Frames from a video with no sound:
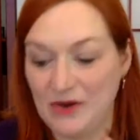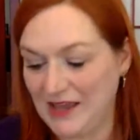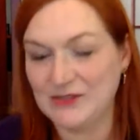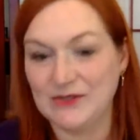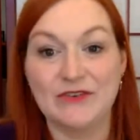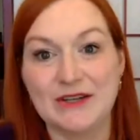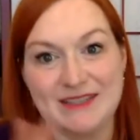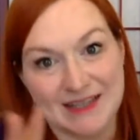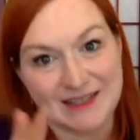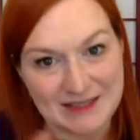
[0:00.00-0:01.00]
Okay, so I've already
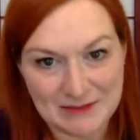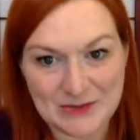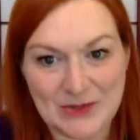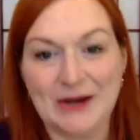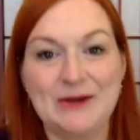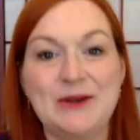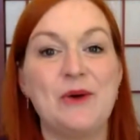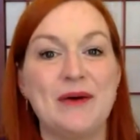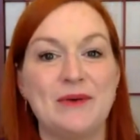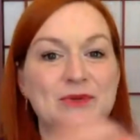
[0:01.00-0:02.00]
tested them, so I already know,
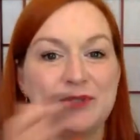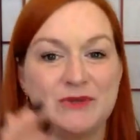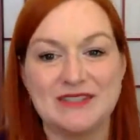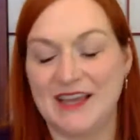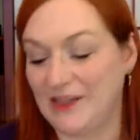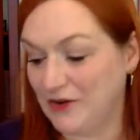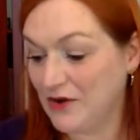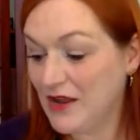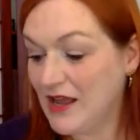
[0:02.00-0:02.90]
but we'll do it together.